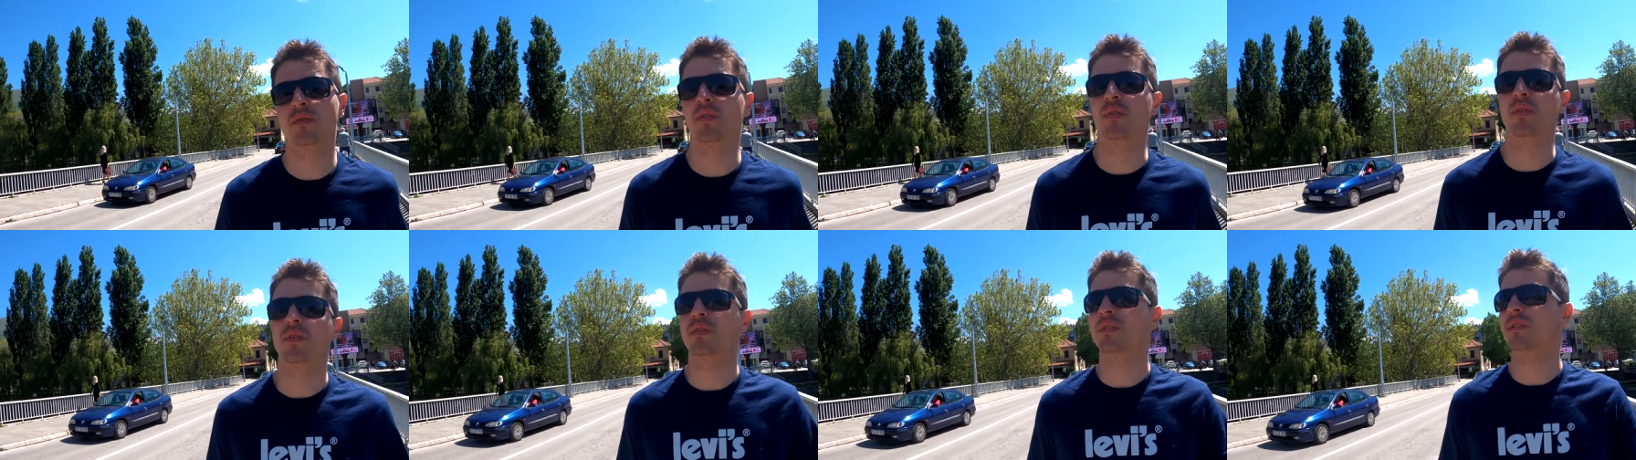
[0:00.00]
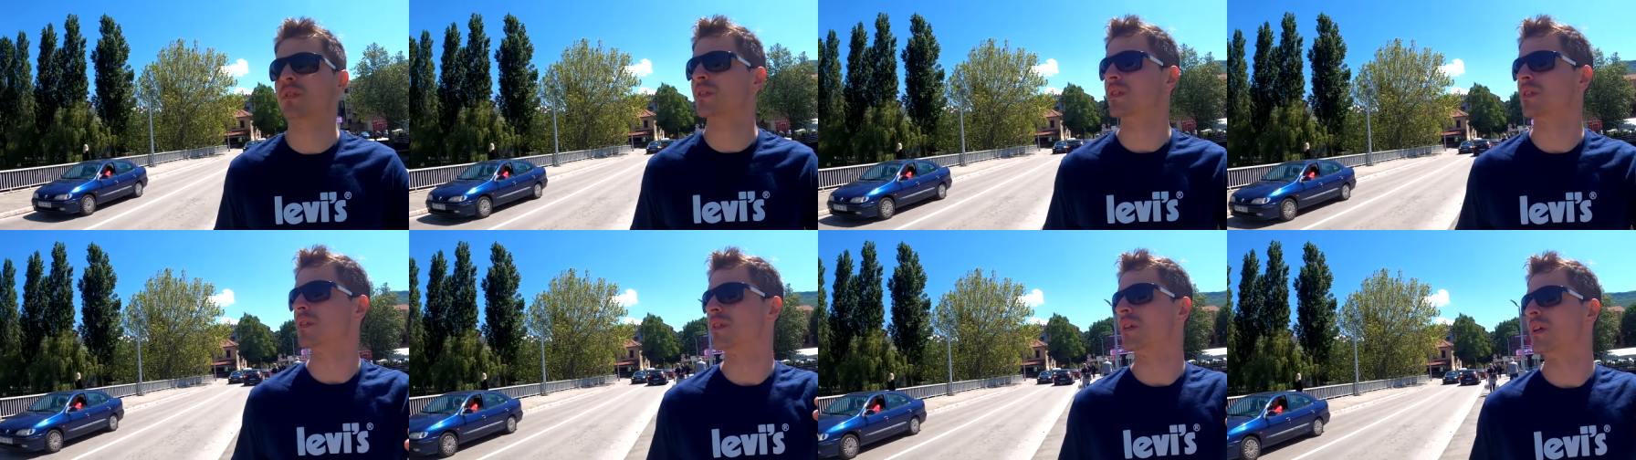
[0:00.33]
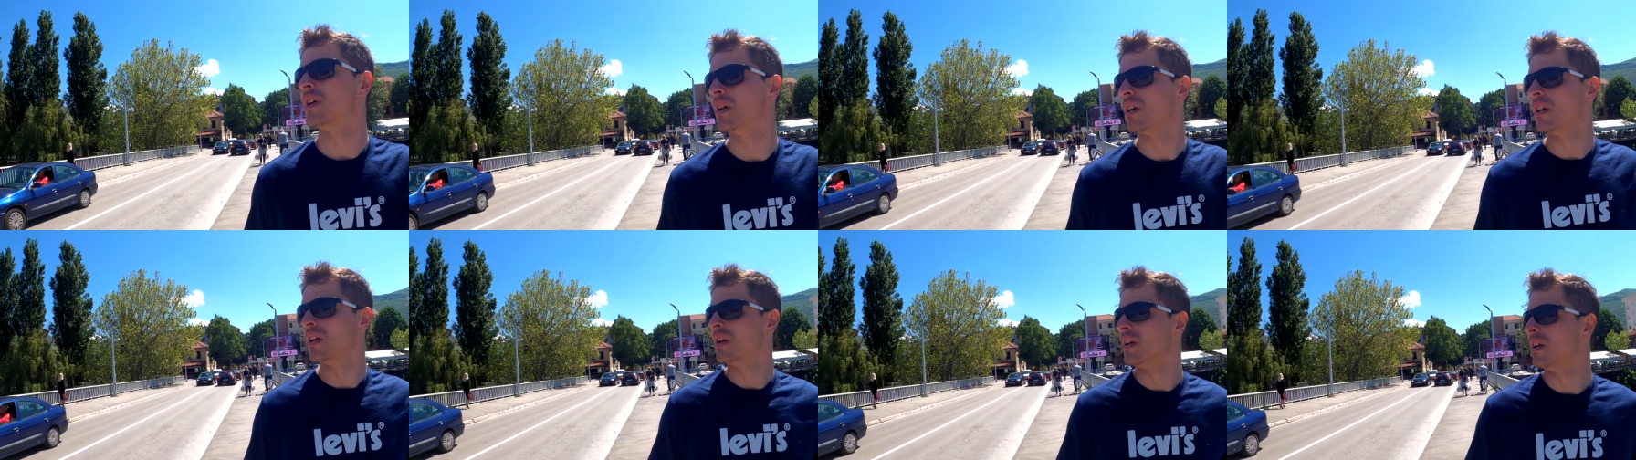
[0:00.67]
of course.
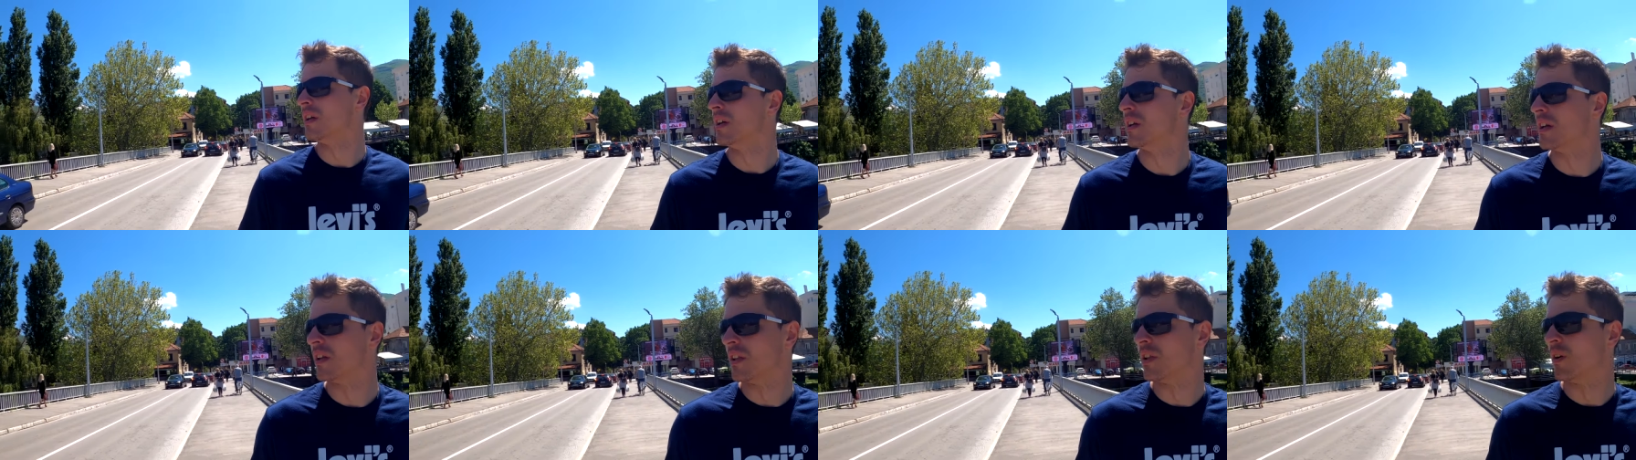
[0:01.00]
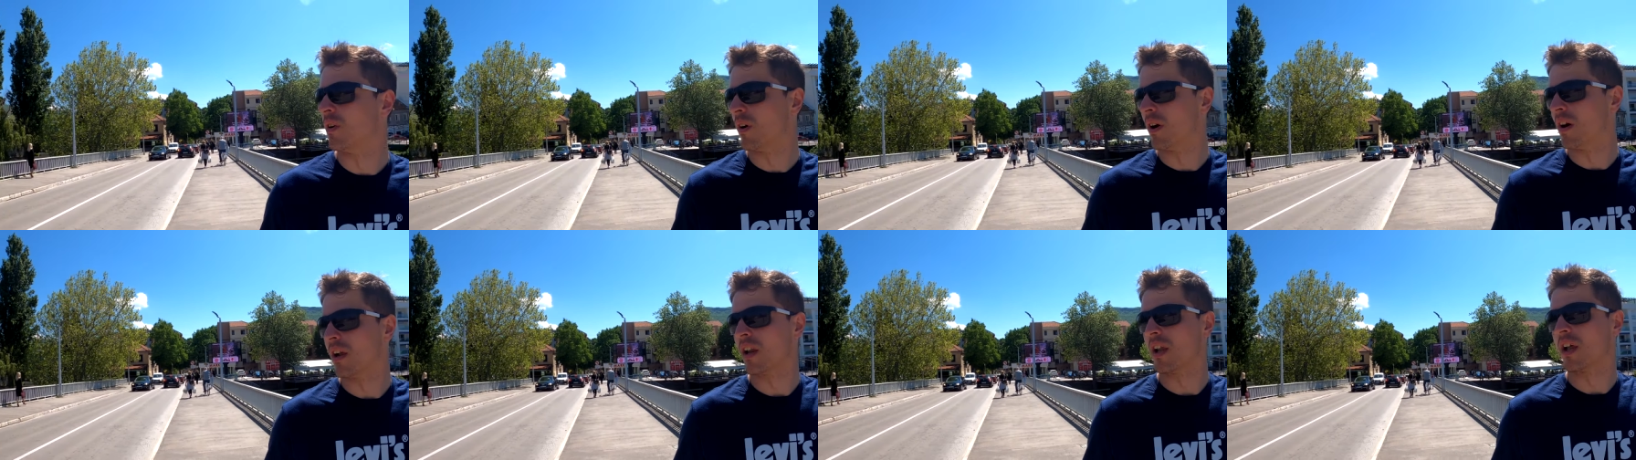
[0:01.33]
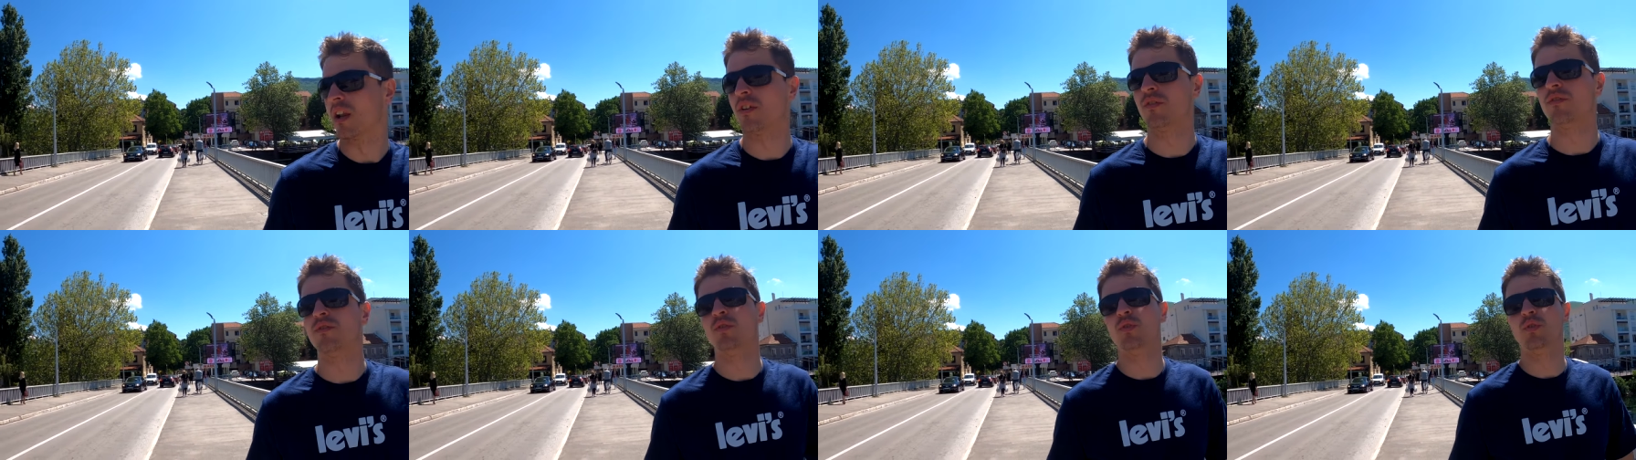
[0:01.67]
No
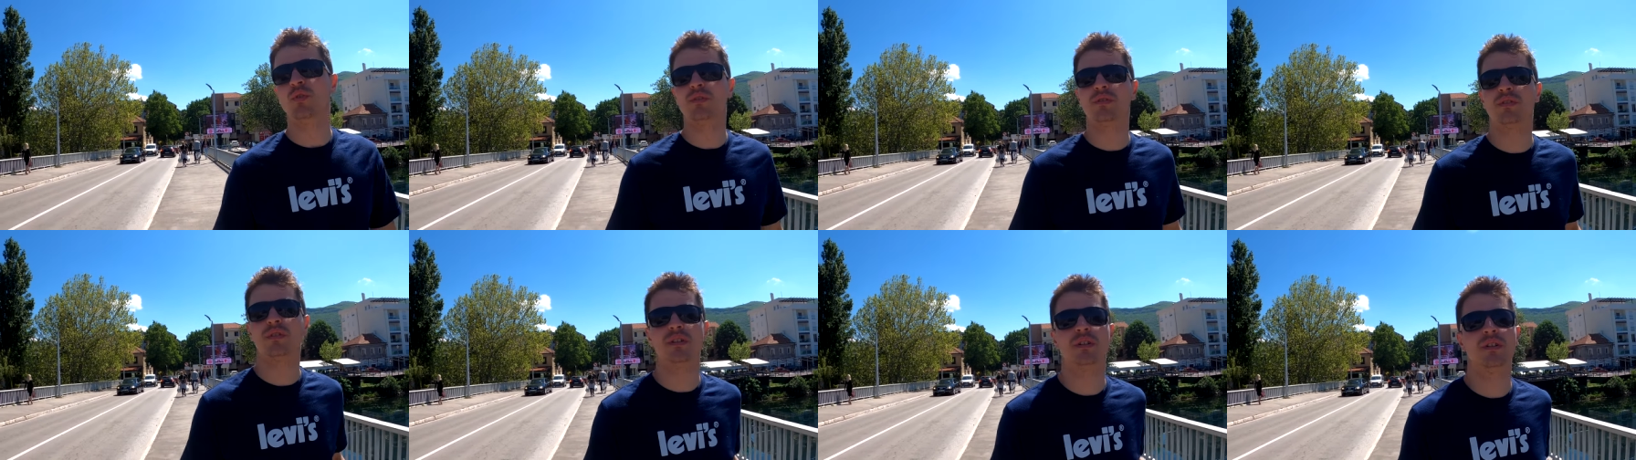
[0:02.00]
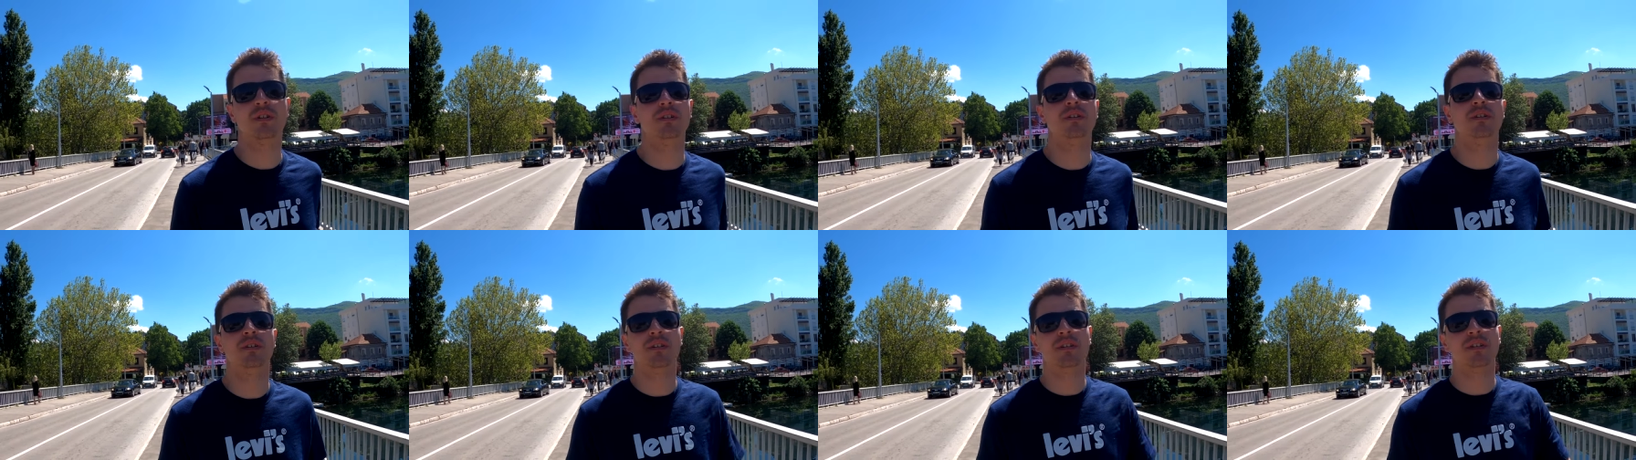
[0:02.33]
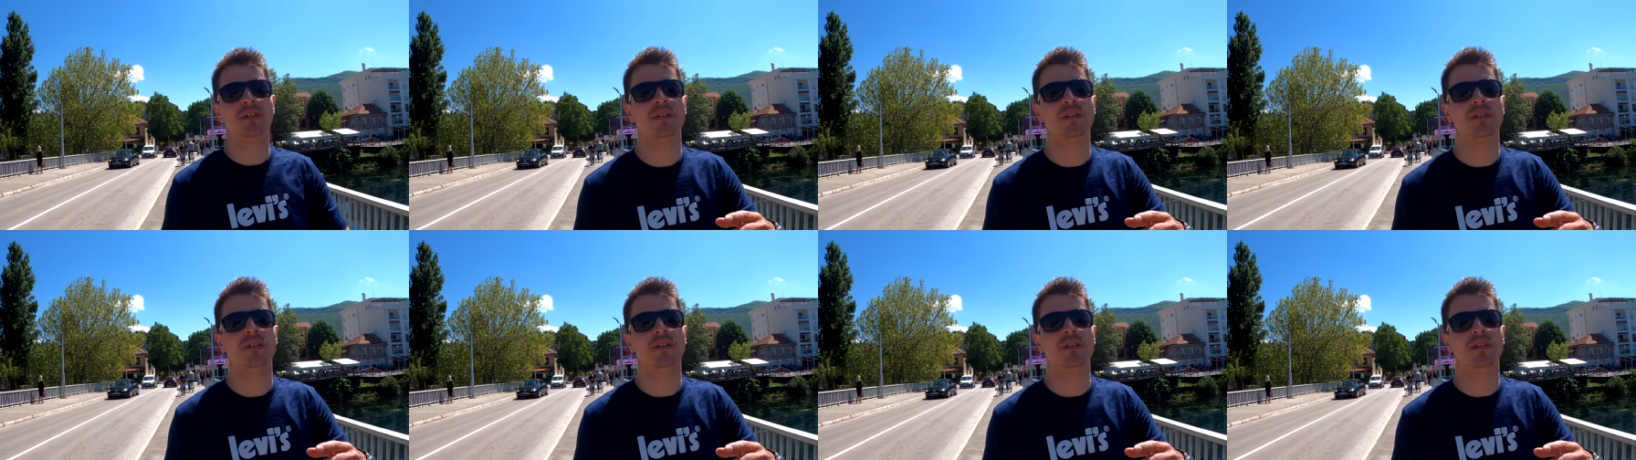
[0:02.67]
halal food, so...